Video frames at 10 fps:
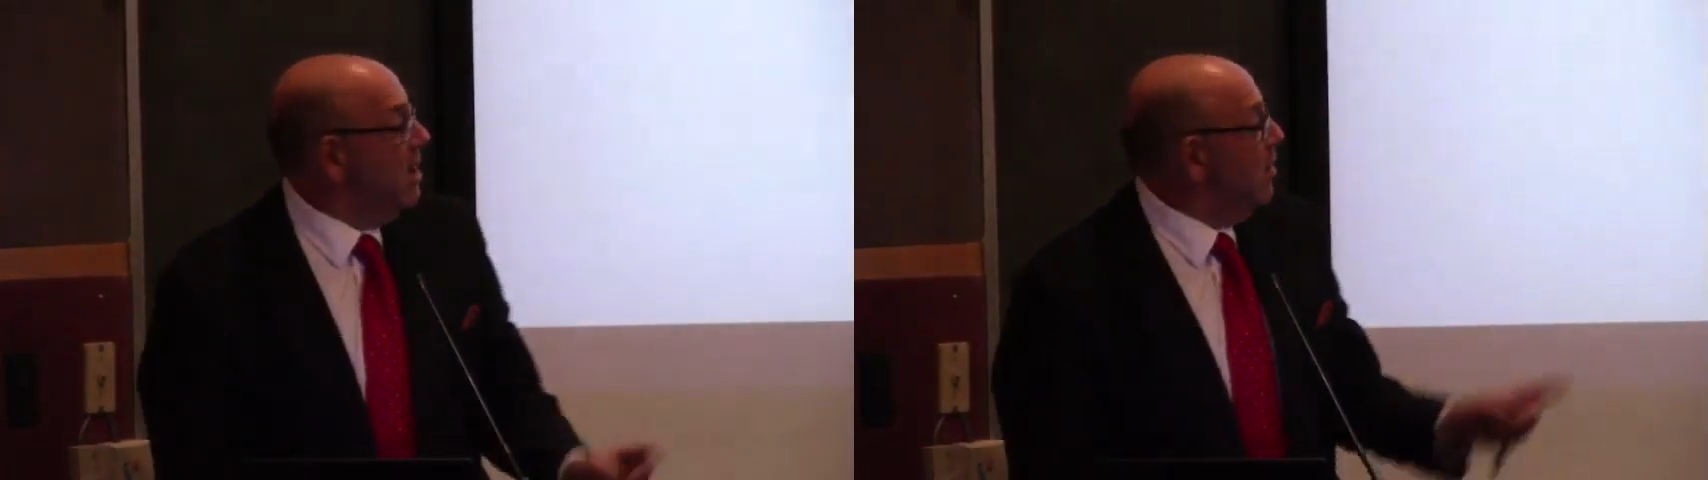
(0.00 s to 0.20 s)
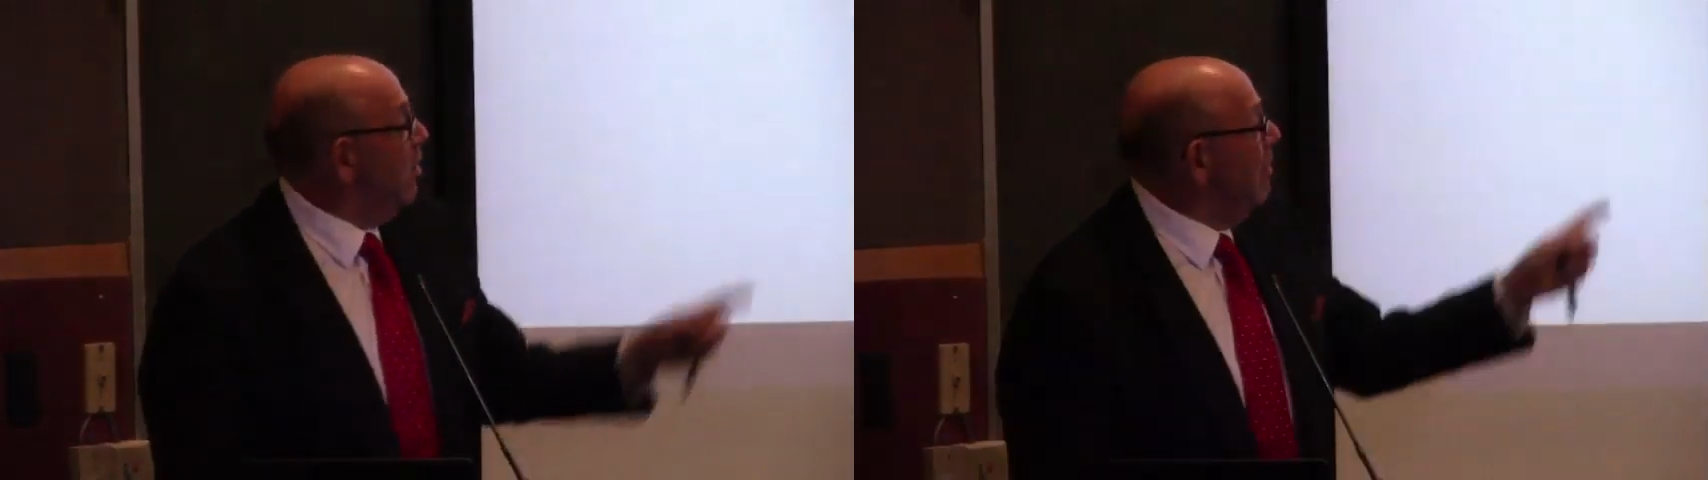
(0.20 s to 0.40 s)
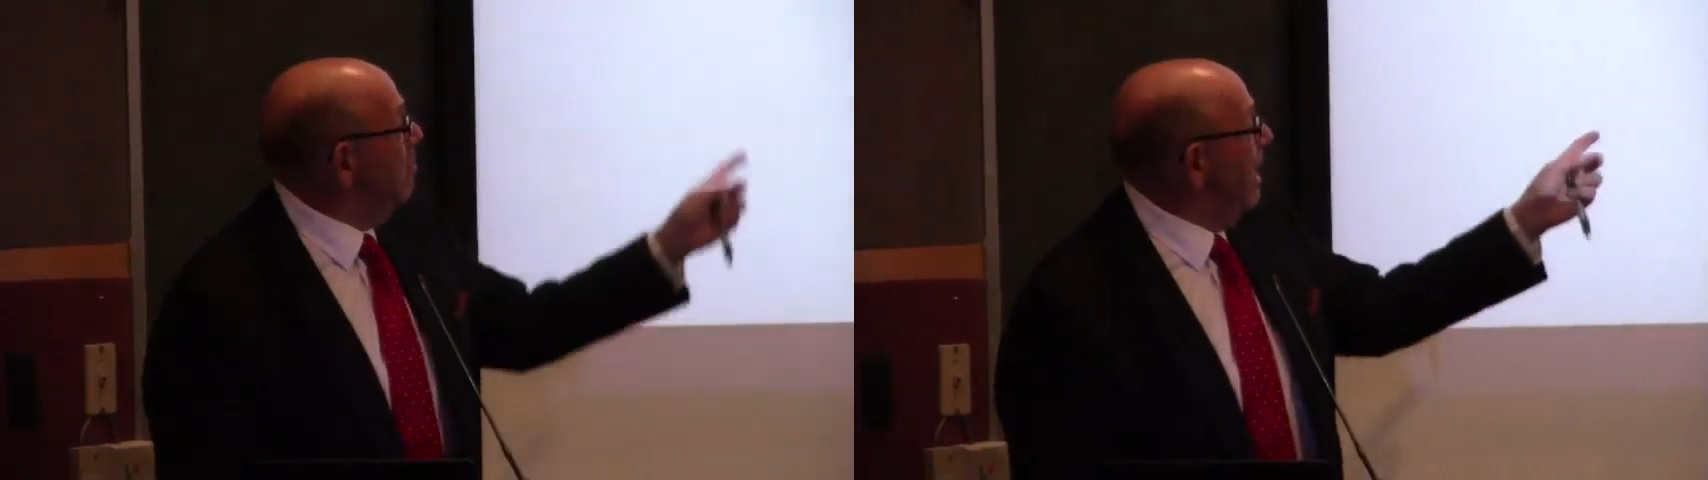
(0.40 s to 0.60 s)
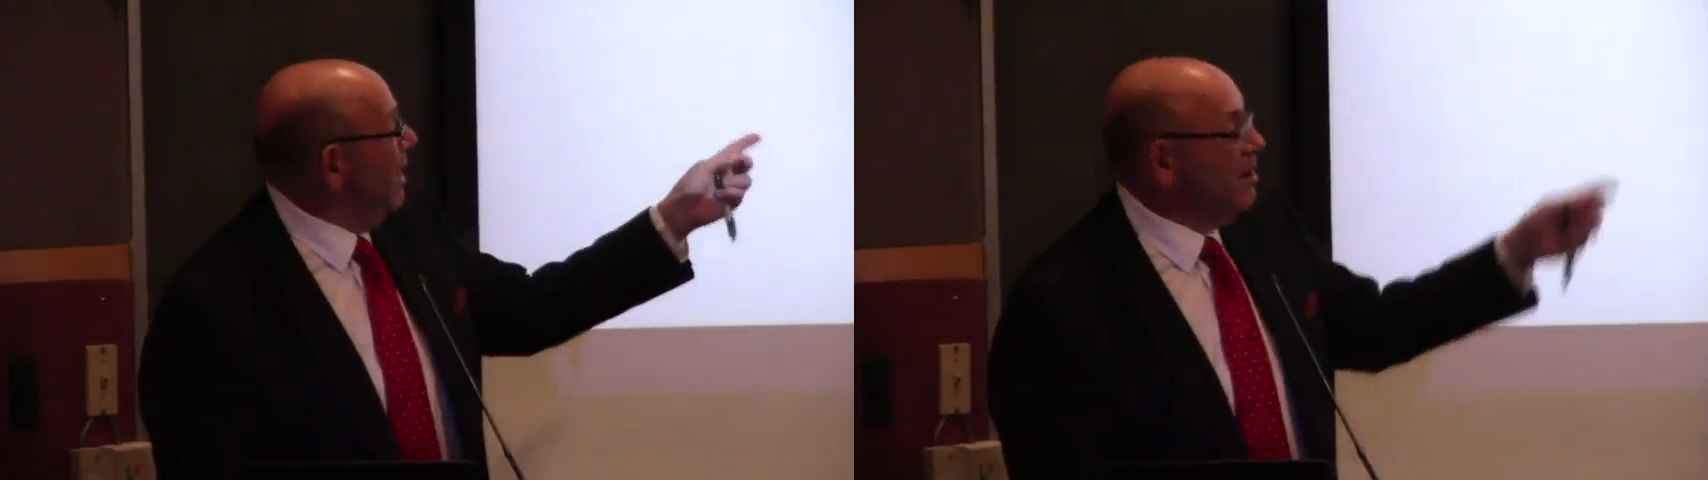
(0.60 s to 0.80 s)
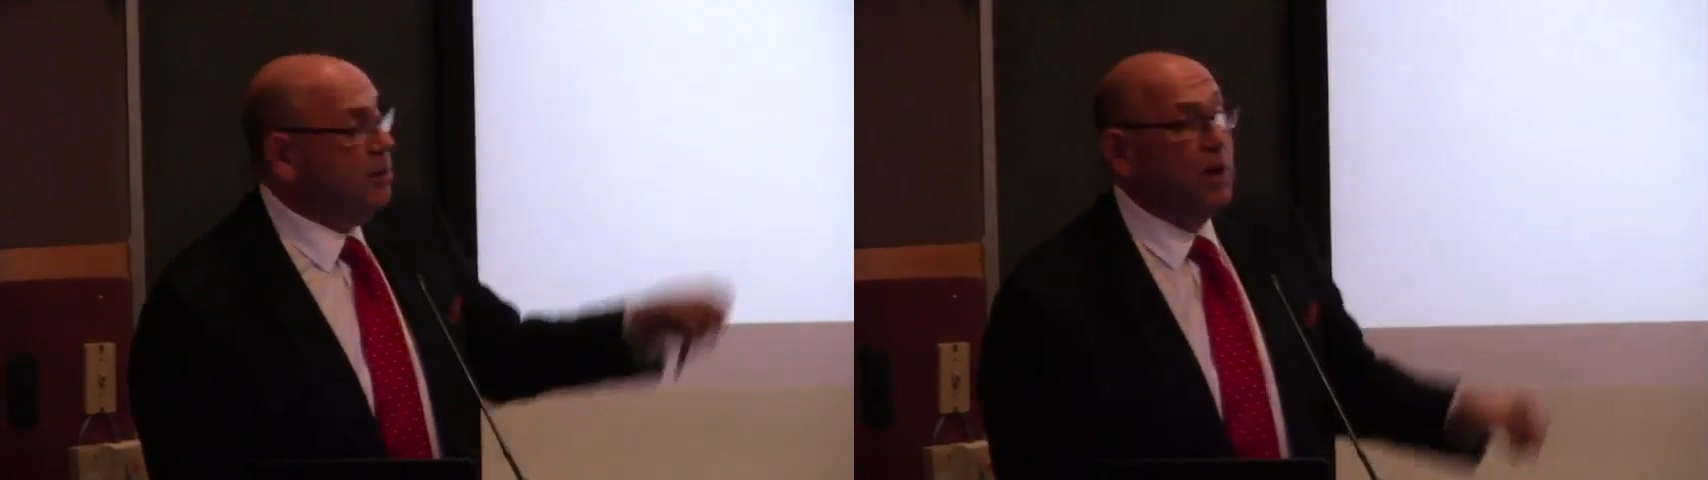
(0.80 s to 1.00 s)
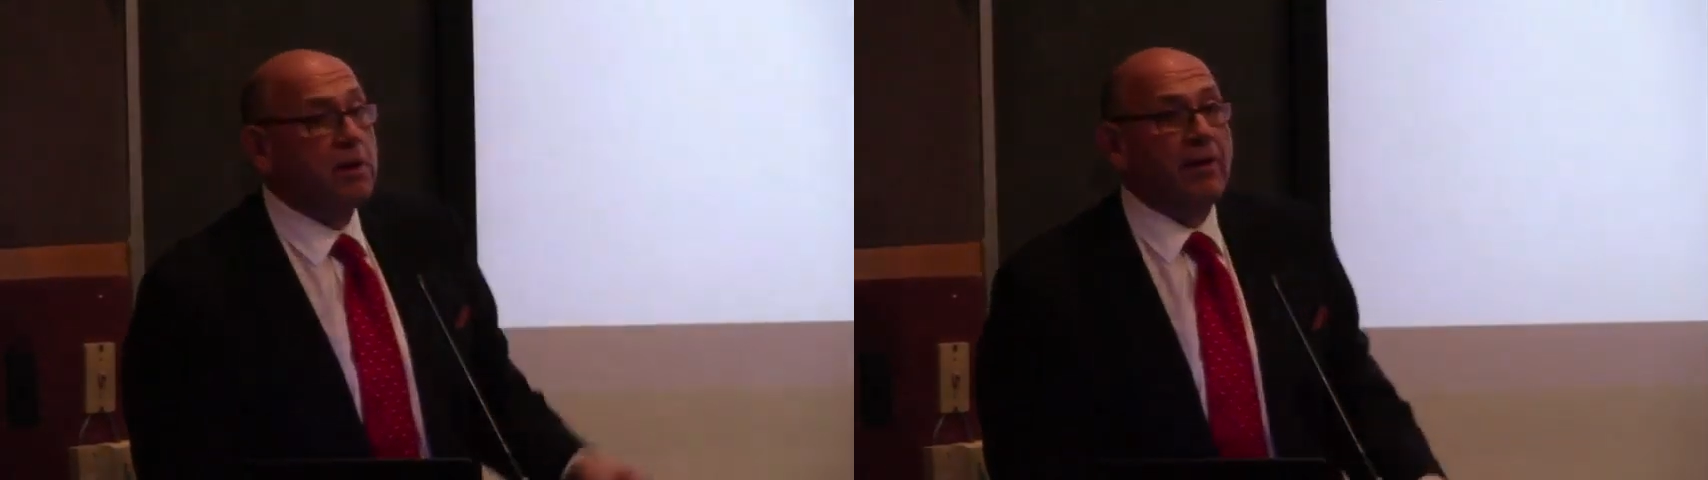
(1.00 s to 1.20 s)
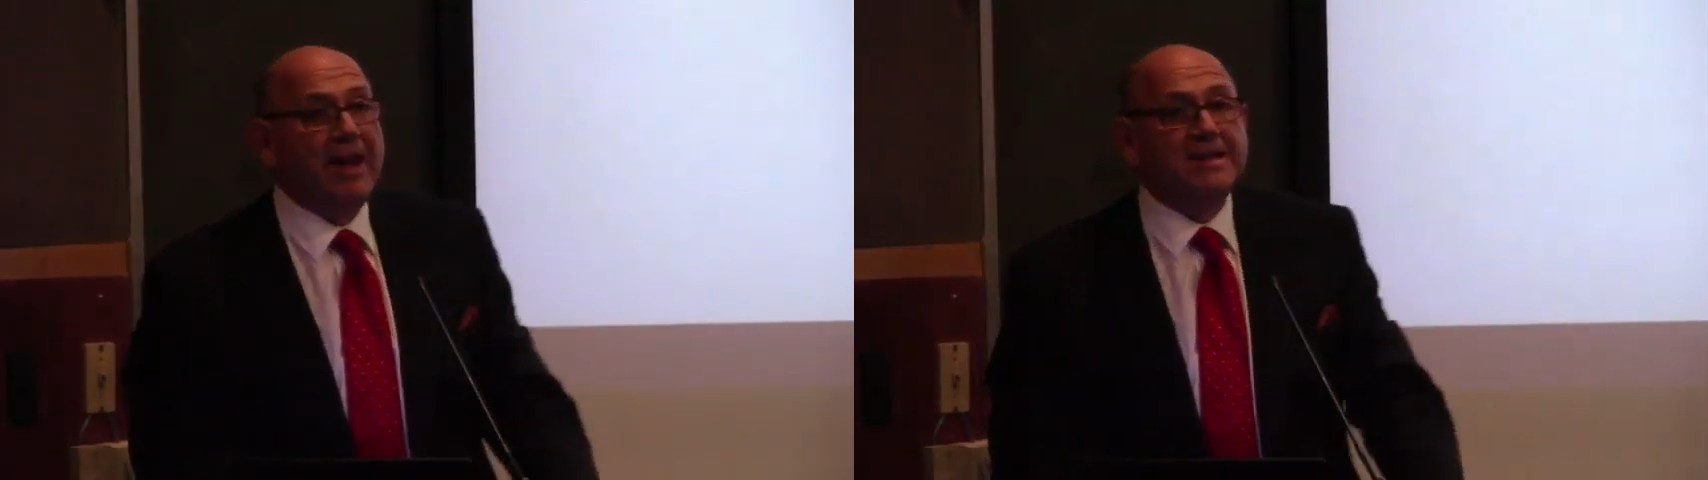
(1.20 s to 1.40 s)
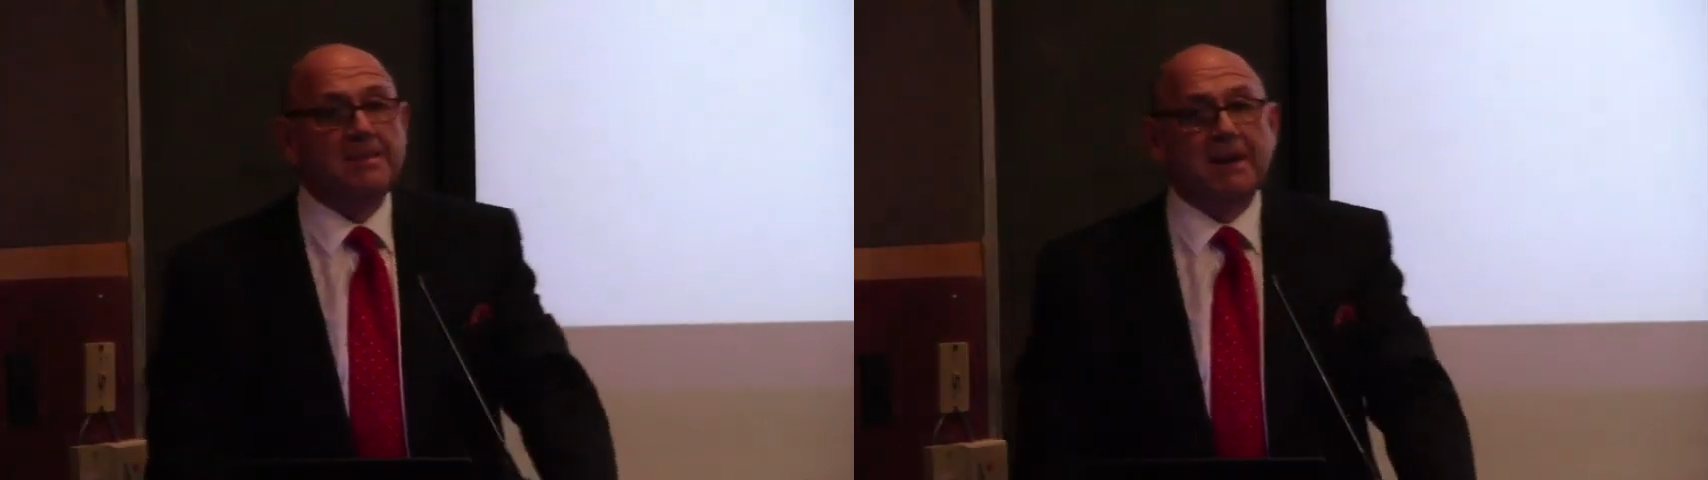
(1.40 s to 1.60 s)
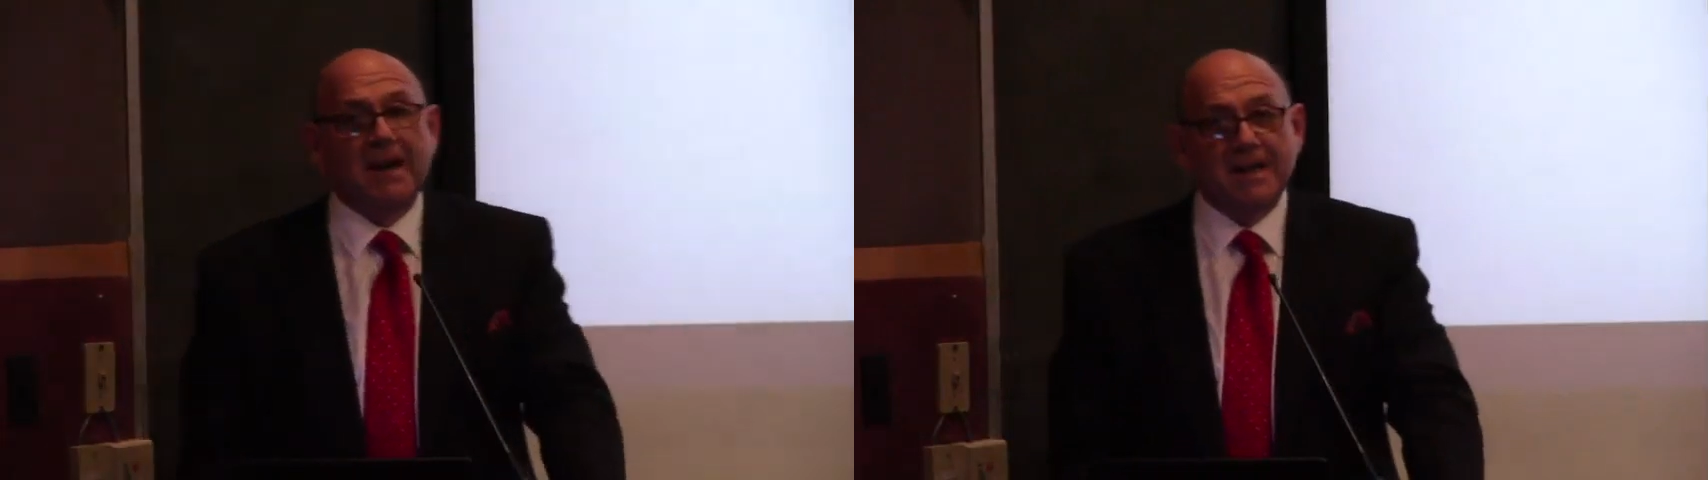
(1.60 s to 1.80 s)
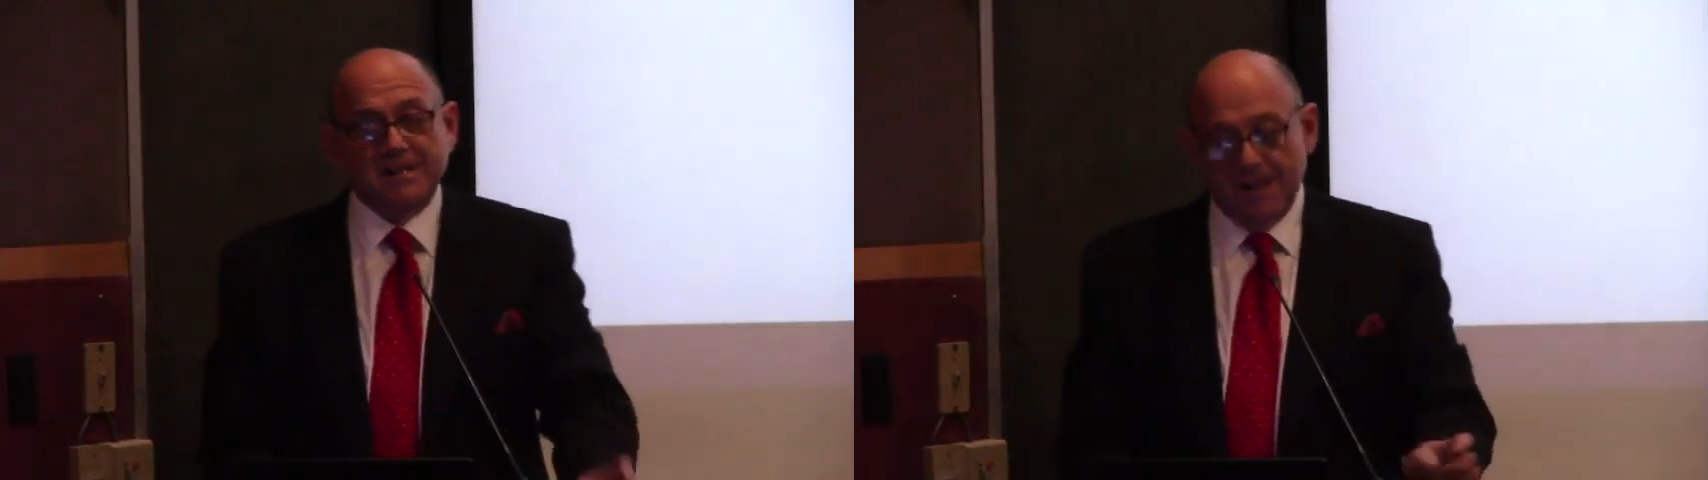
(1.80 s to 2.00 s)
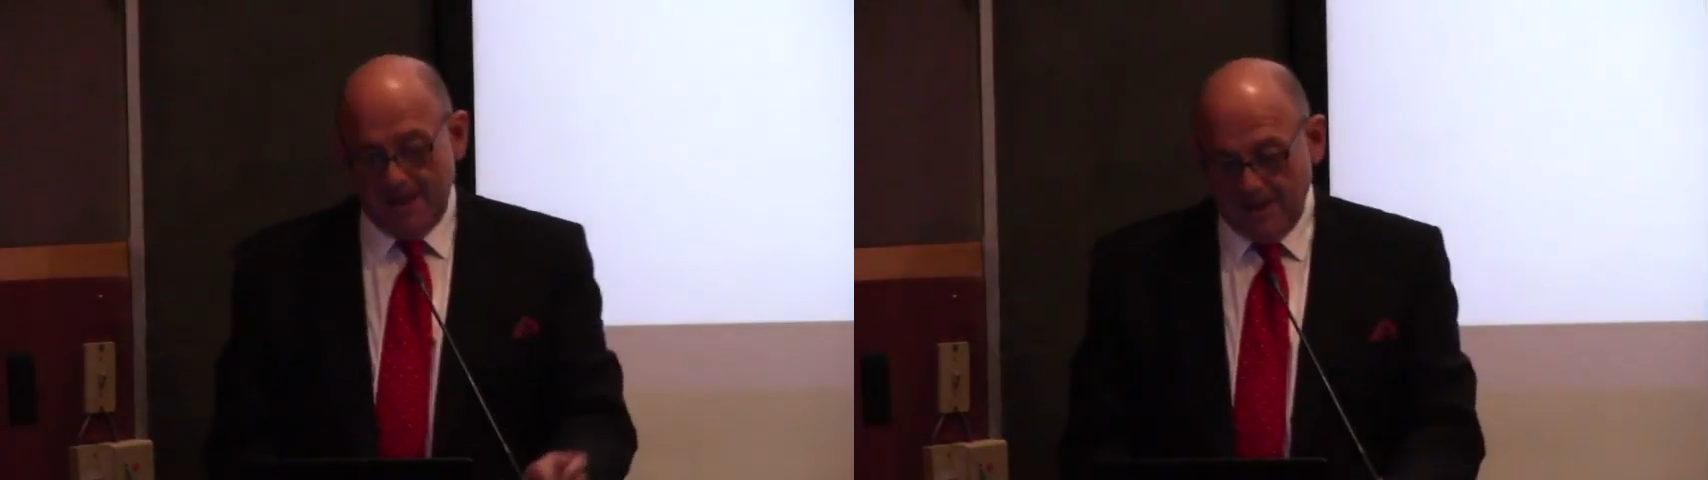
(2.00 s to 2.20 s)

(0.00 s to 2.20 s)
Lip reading: called monoclonal antibodies